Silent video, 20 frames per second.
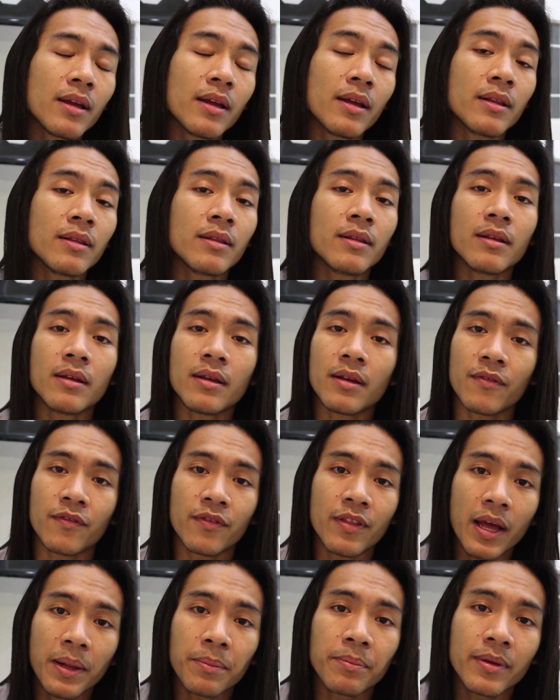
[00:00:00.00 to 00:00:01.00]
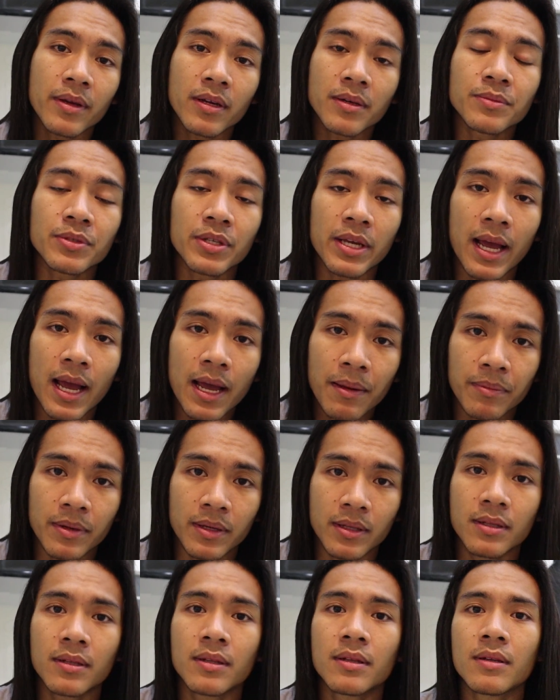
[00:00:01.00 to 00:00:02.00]
And if that becomes a
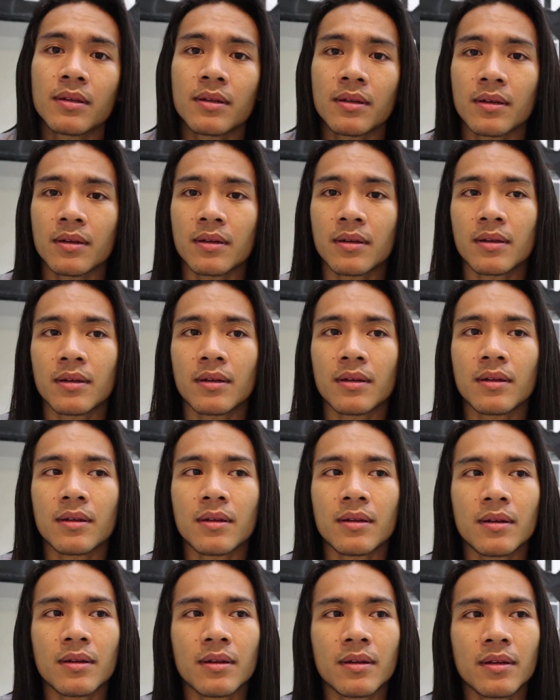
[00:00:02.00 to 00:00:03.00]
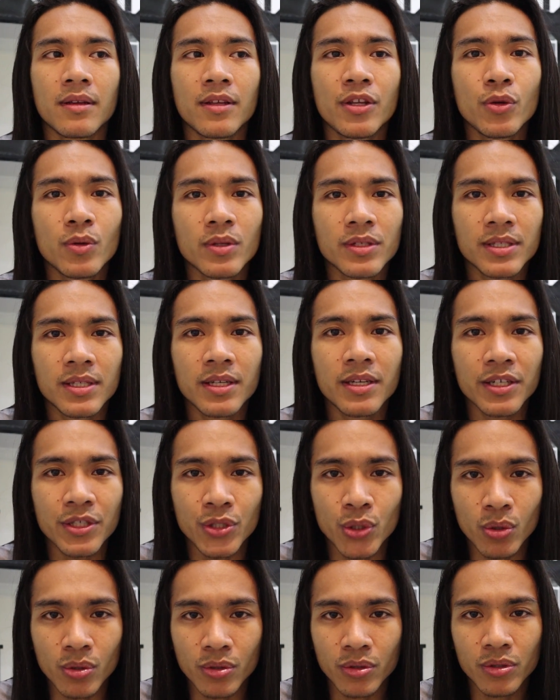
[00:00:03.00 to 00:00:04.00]
habit, you will see
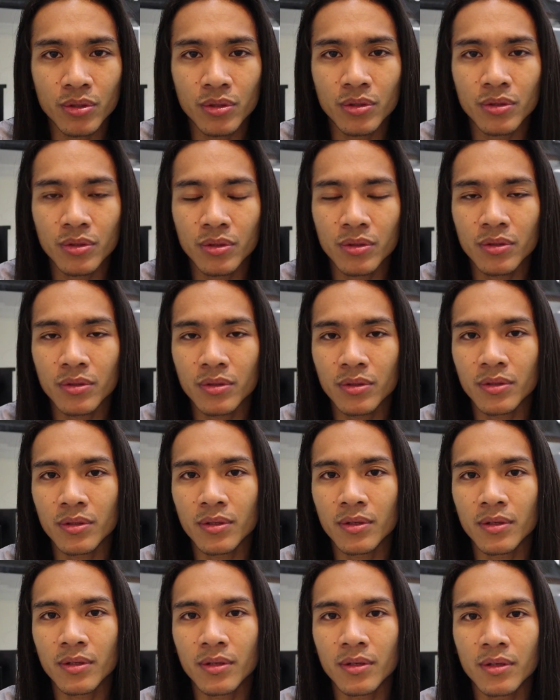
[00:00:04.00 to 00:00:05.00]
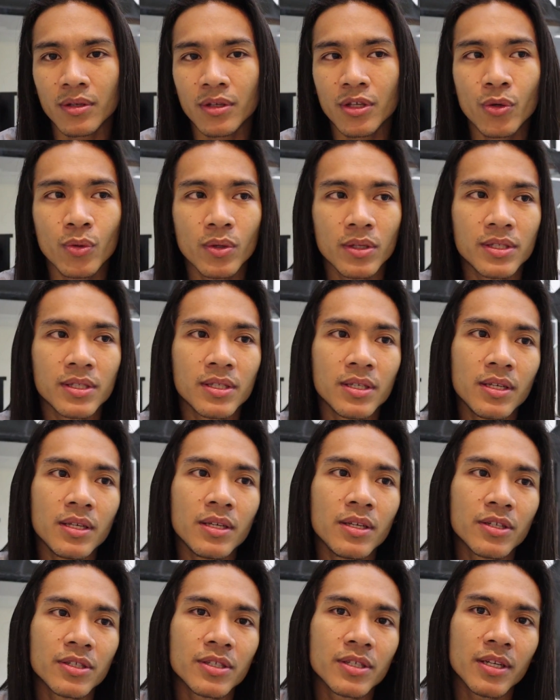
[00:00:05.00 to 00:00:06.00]
results. You will
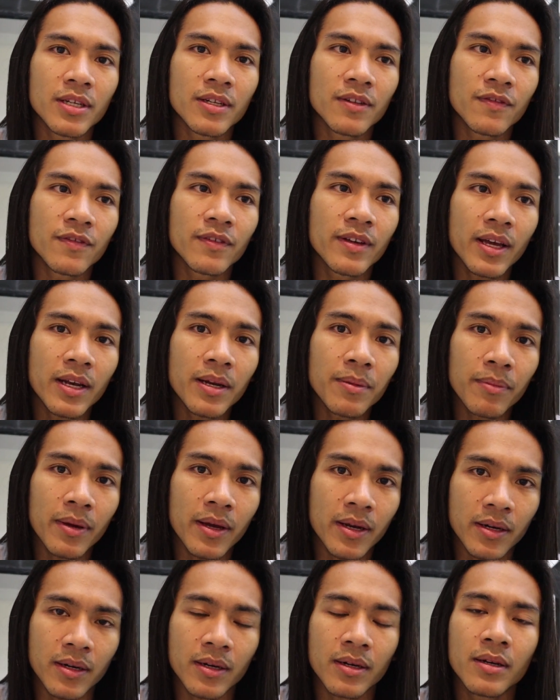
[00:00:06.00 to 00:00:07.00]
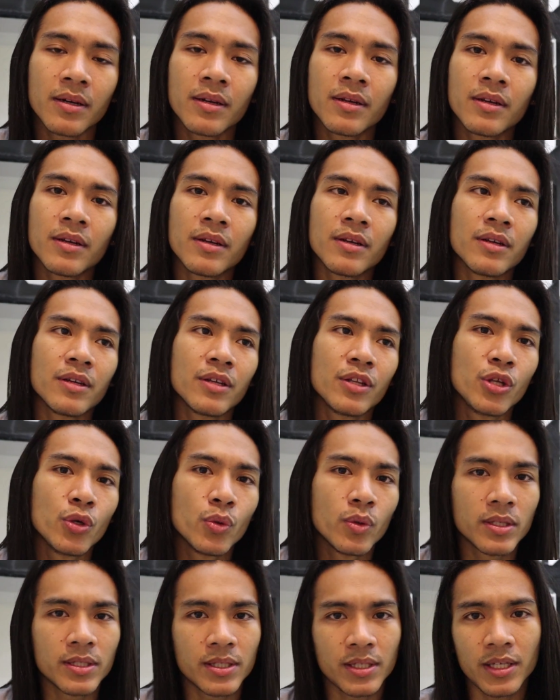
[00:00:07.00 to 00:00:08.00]
see yourself getting better.
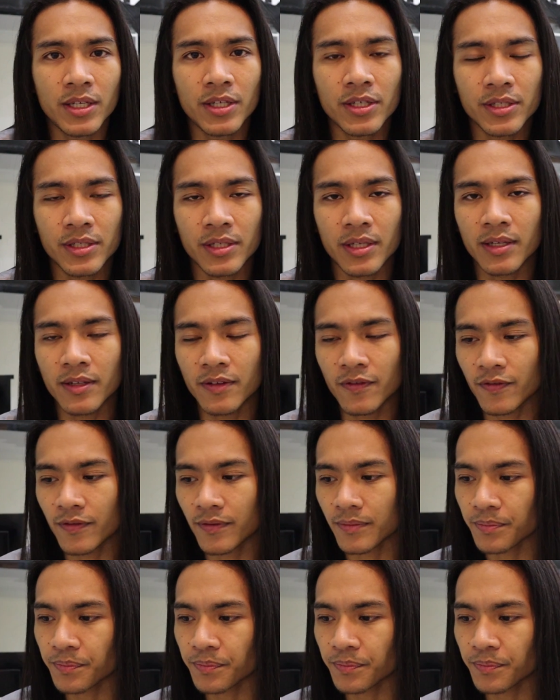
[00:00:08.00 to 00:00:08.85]
You will see yourself